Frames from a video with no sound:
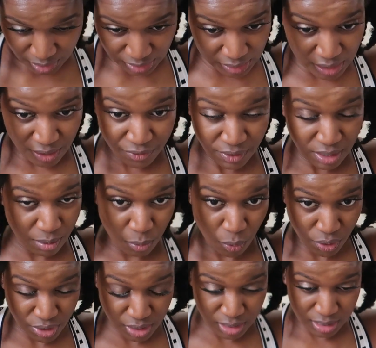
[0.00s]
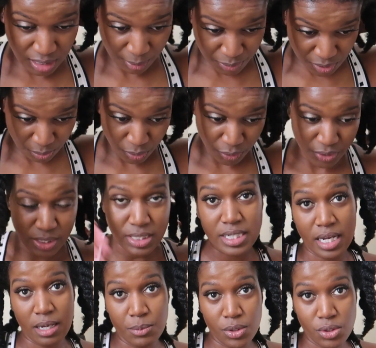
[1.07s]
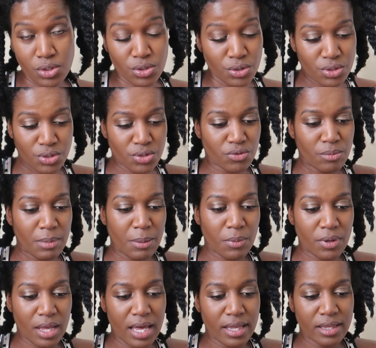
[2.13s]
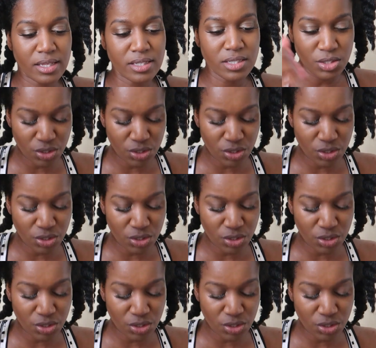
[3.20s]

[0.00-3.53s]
leaving it more susceptible to damage. So just remember that. This